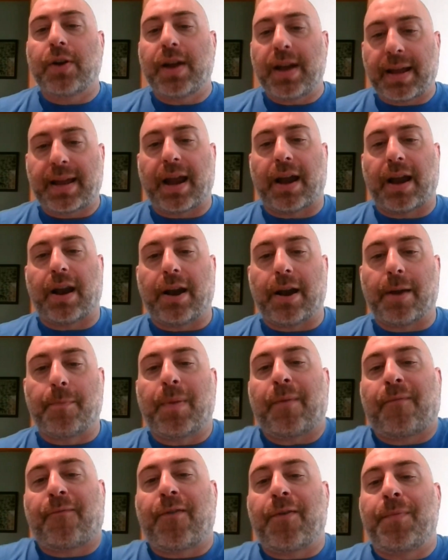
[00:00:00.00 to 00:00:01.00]
a great carrier,
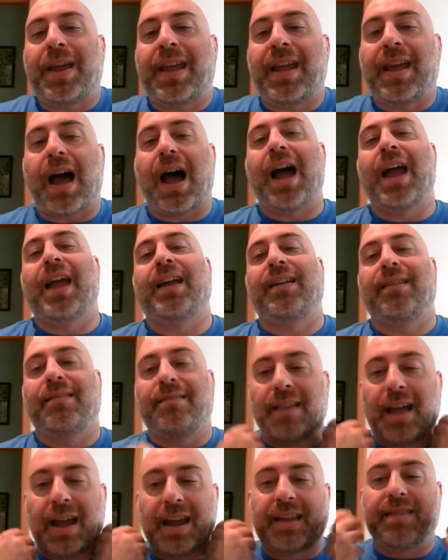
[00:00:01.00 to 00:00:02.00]
but for me, I
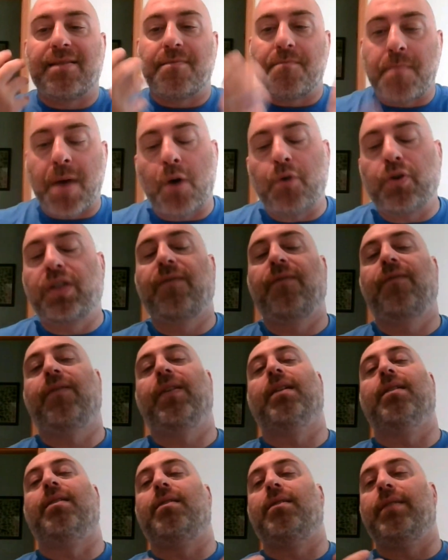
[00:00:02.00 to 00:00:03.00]
like the
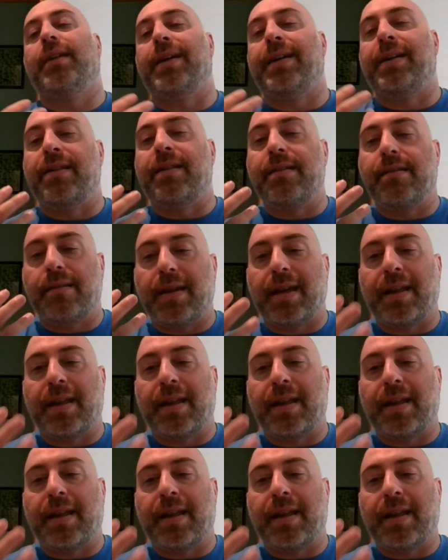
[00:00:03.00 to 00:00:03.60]
mouthfeel and